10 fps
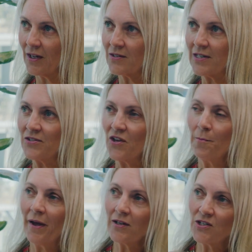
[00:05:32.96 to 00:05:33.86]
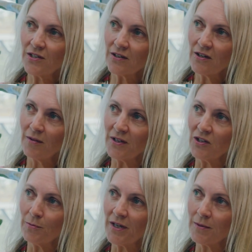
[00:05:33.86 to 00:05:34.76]
So let's go back to the comment
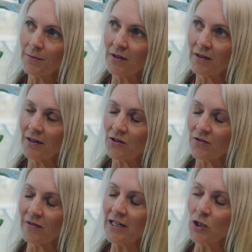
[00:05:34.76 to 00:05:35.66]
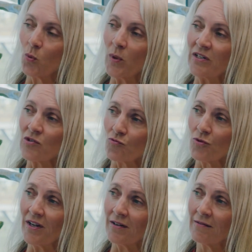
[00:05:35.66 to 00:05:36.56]
you made about sort of letting your winners
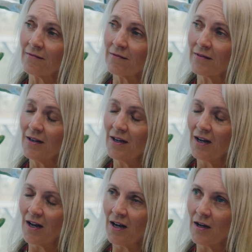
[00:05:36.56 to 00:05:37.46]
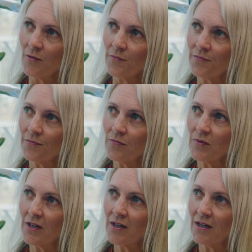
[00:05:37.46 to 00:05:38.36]
run. At
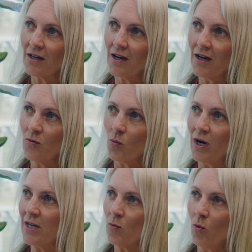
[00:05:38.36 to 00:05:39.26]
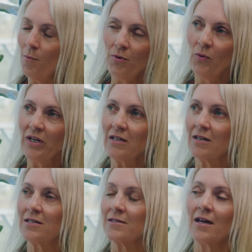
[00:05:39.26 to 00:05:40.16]
what
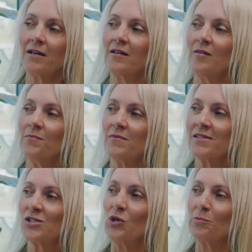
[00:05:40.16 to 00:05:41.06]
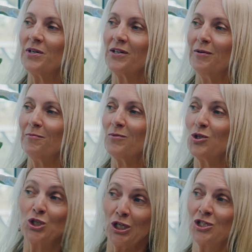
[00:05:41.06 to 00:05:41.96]
point does that stock become
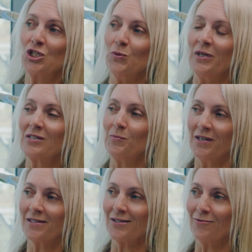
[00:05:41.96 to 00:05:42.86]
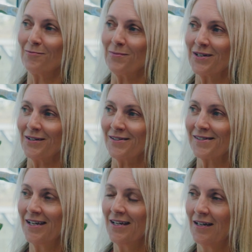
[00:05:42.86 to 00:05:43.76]
just too expensive? Because